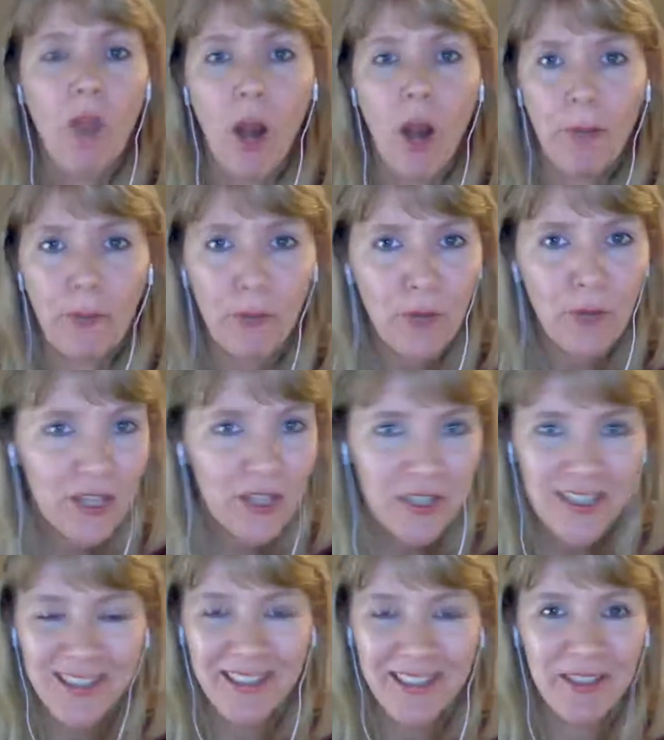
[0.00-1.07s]
our
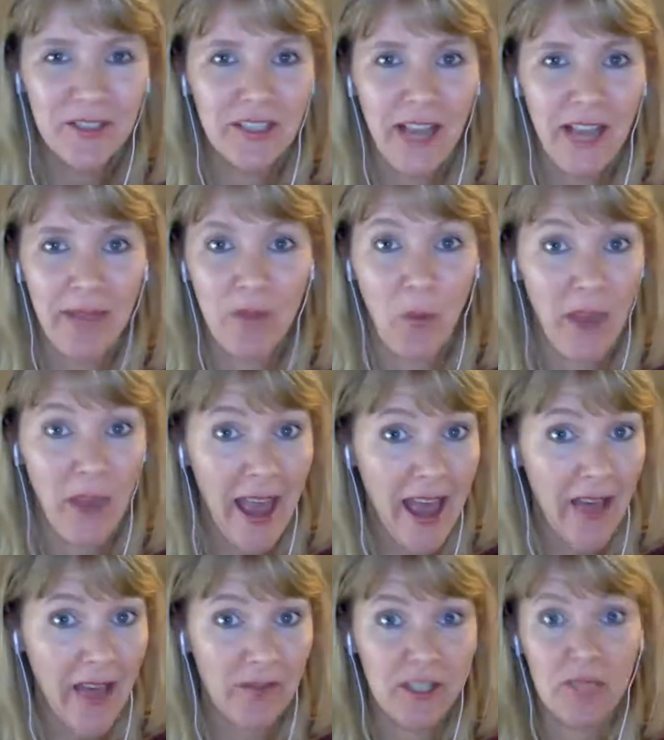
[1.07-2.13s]
precious little time that we
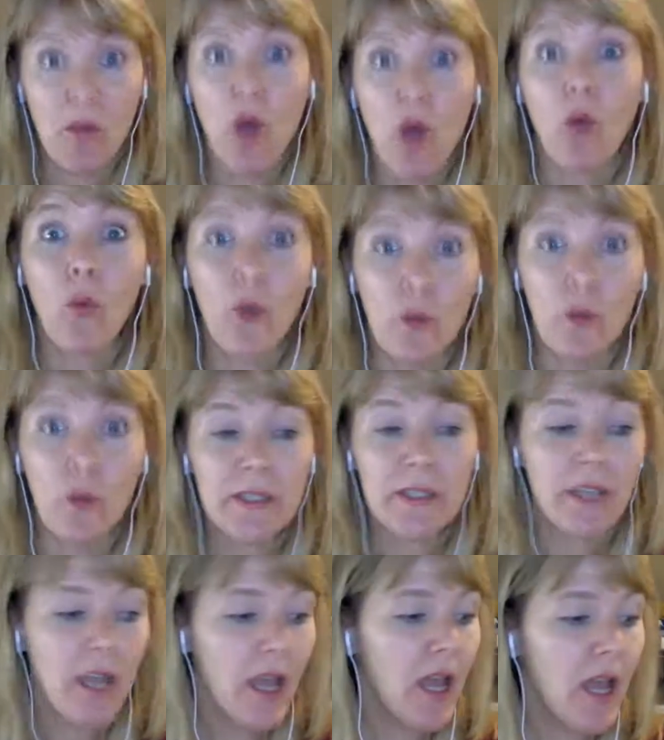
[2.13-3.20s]
have in small groups,
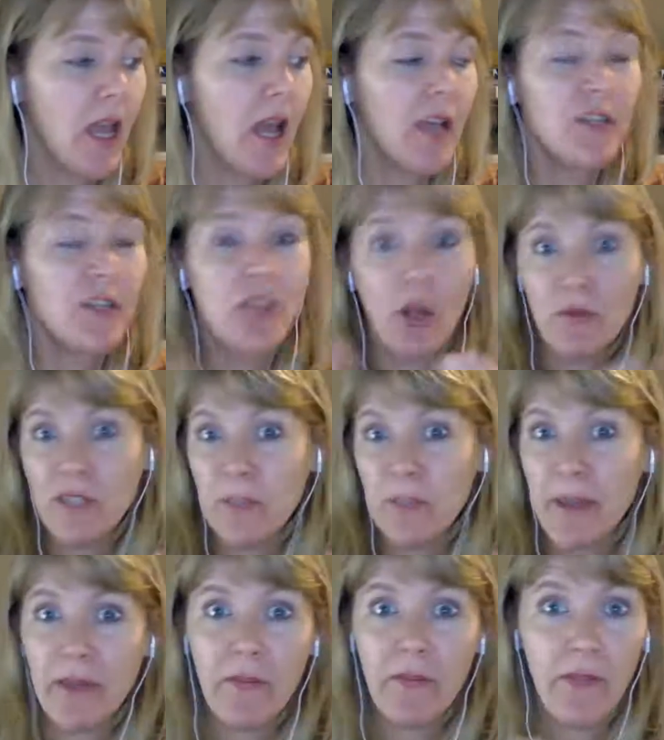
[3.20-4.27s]
don't
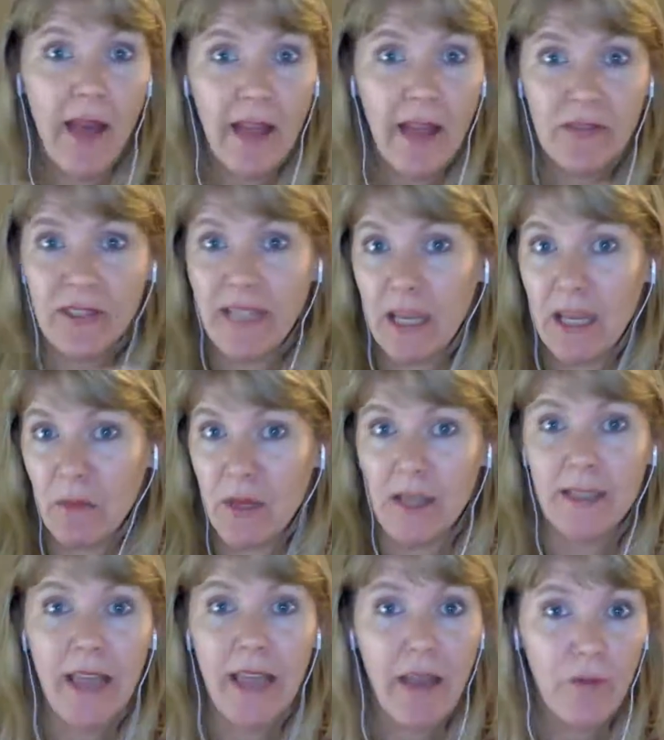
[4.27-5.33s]
spend five to 10
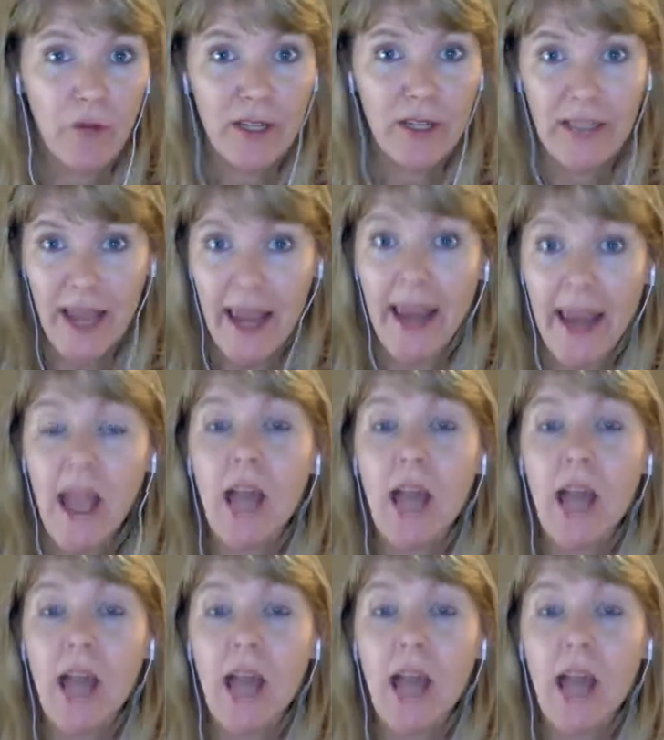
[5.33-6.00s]
minutes every day